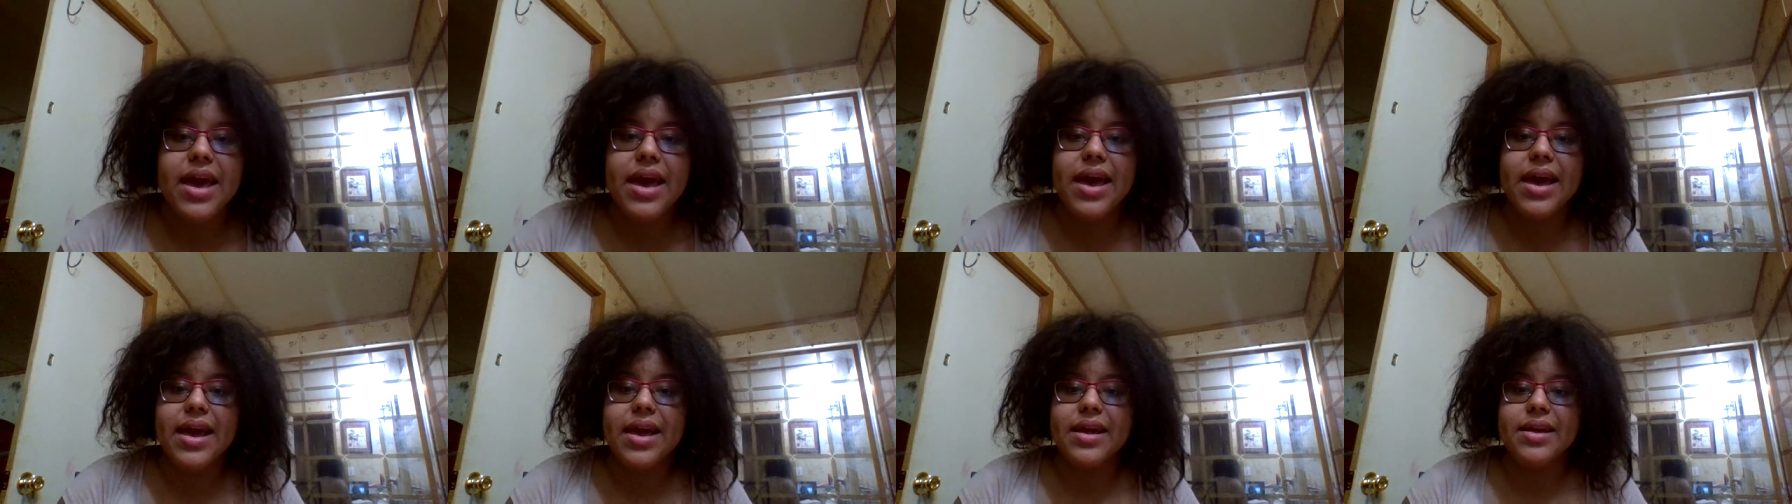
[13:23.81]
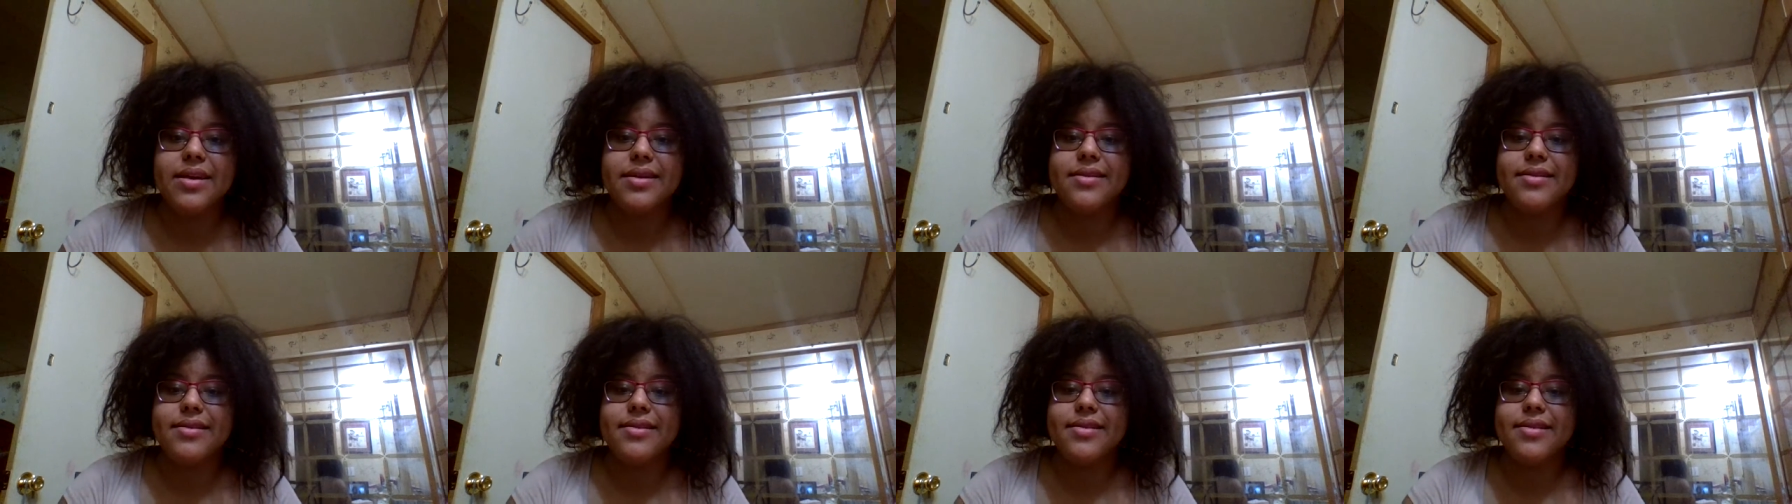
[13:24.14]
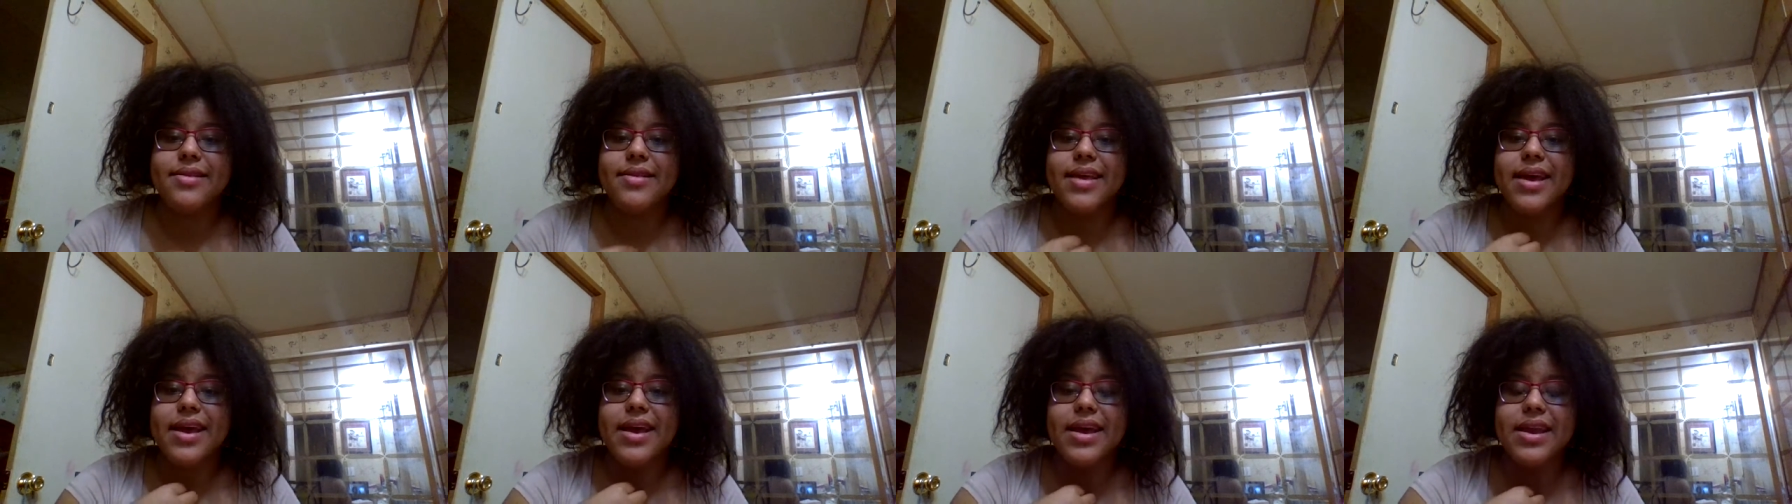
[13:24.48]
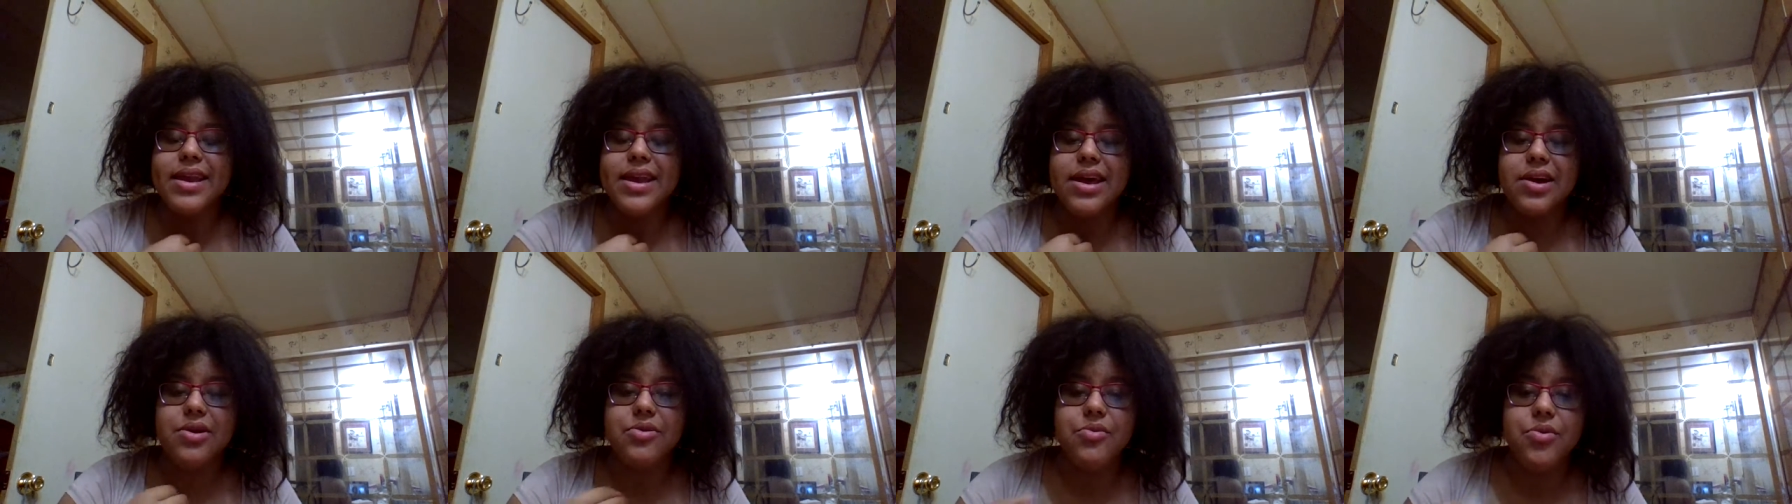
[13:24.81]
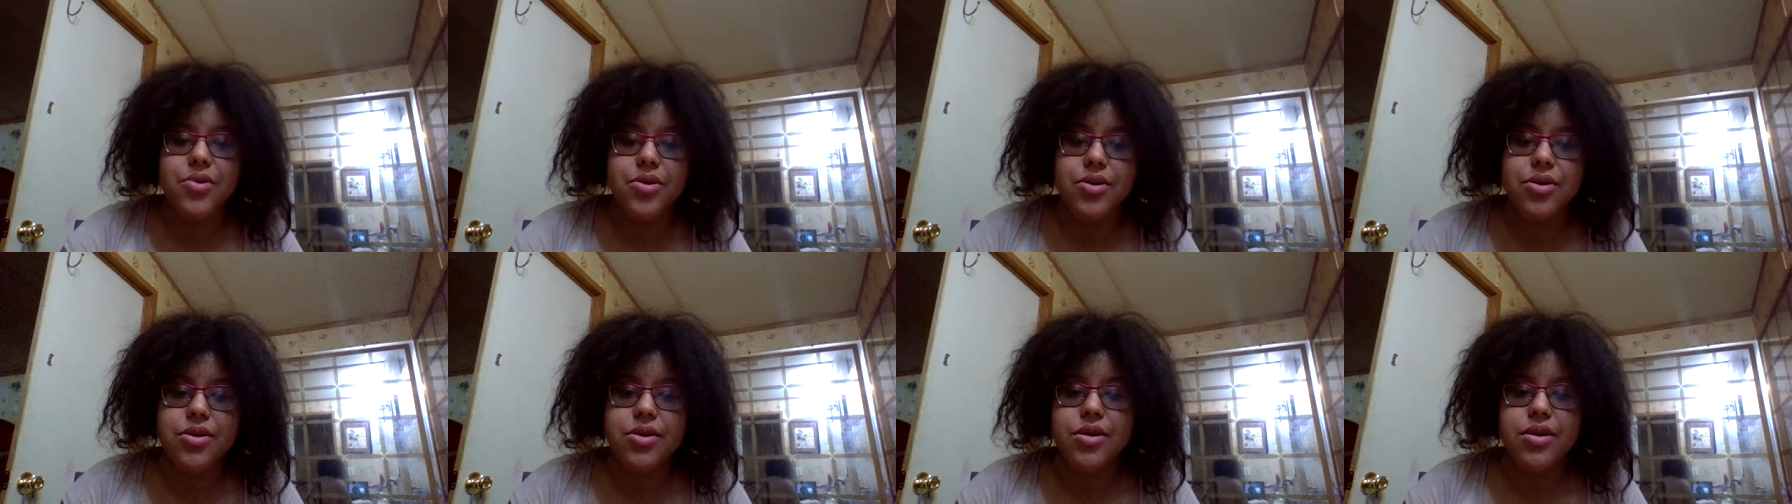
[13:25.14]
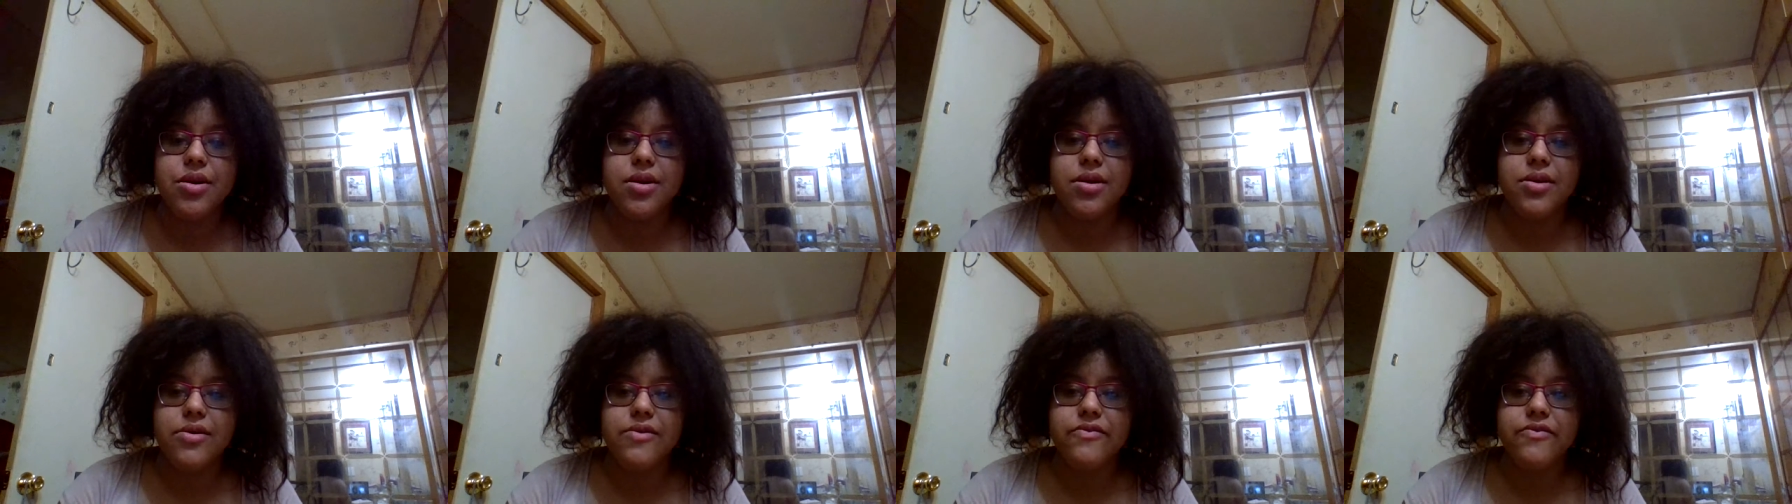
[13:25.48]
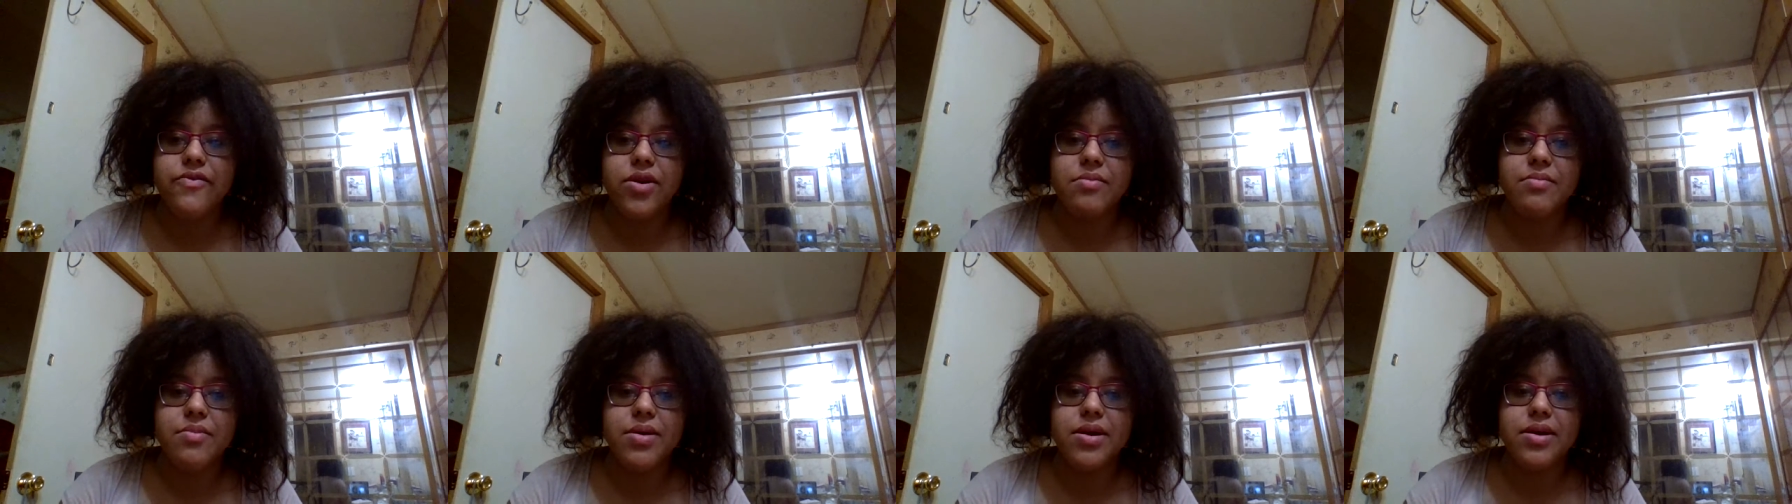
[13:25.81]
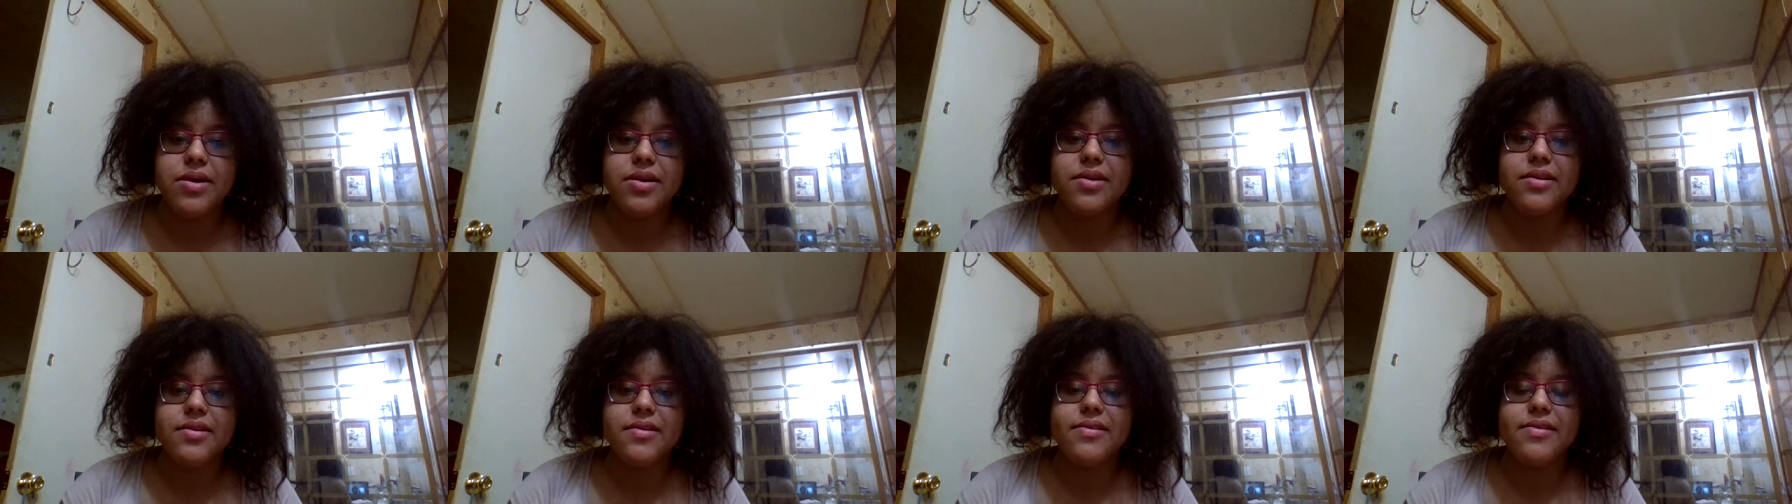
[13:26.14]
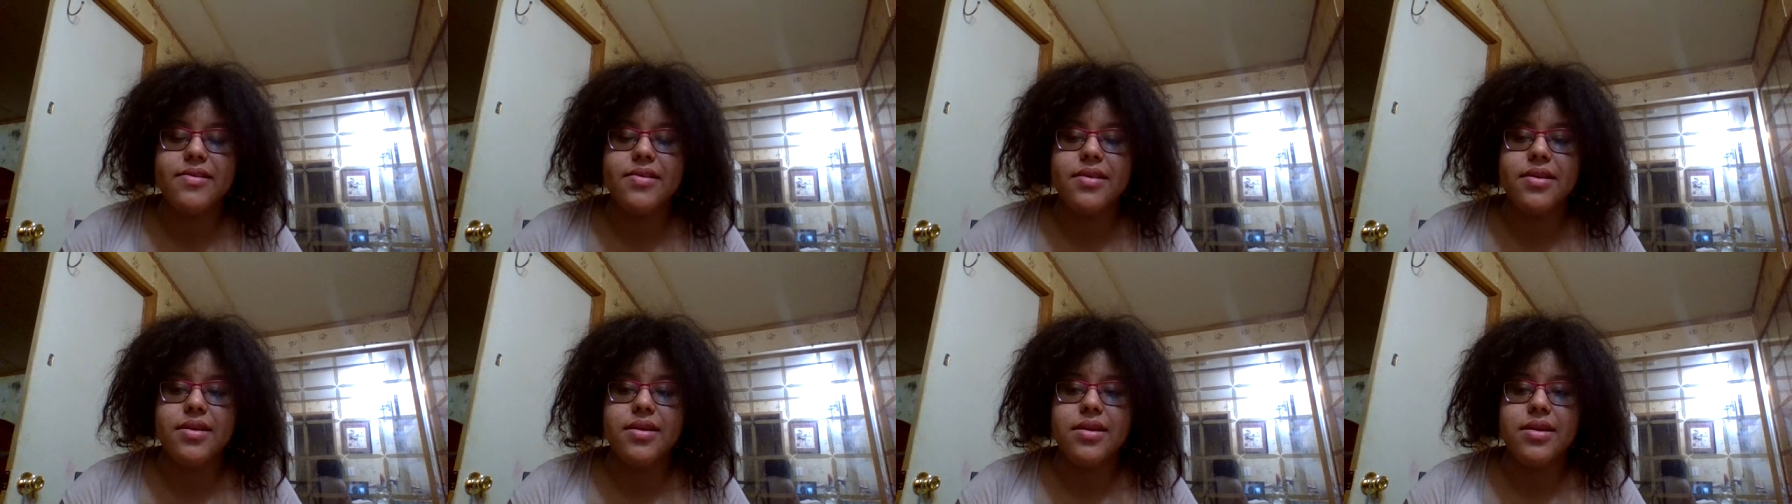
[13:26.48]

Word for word: and take that word from us